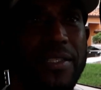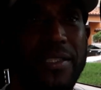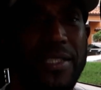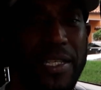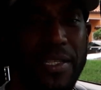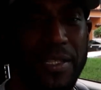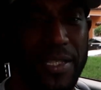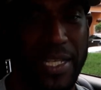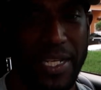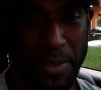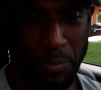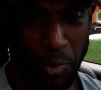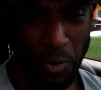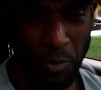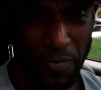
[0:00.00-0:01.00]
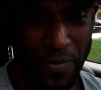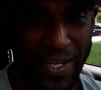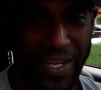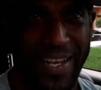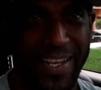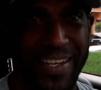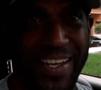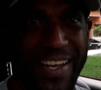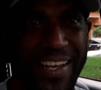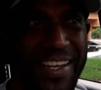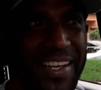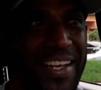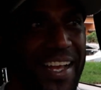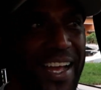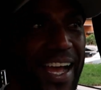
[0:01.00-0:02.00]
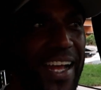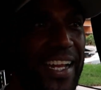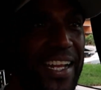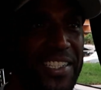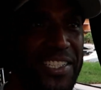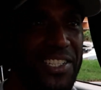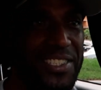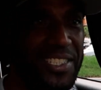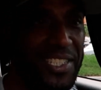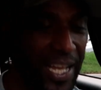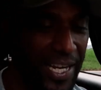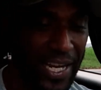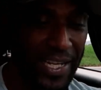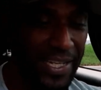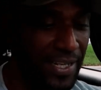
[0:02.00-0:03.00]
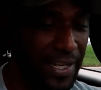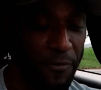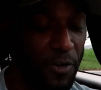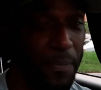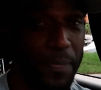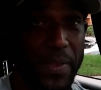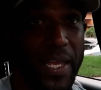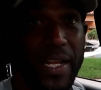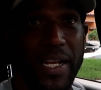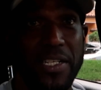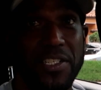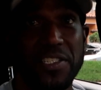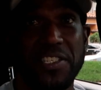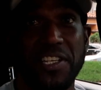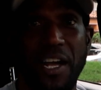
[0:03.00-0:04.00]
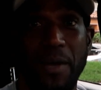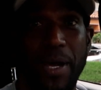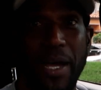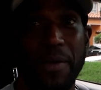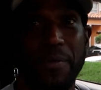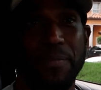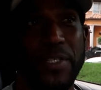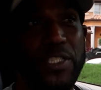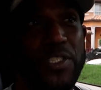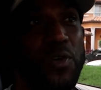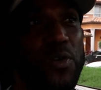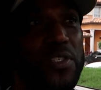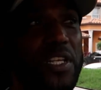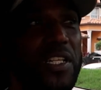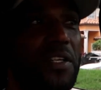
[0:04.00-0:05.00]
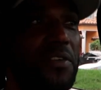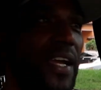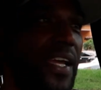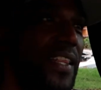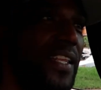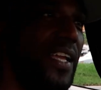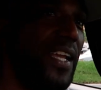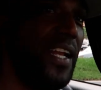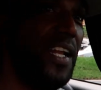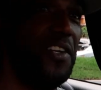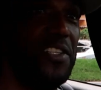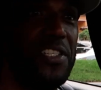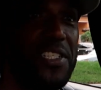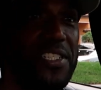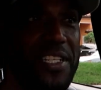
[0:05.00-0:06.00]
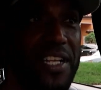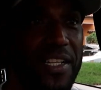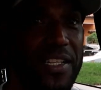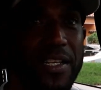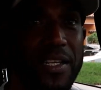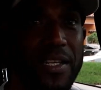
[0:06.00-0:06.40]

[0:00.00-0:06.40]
did it move?" Yeah. And then from then I just got my toes on the right leg, and I could just start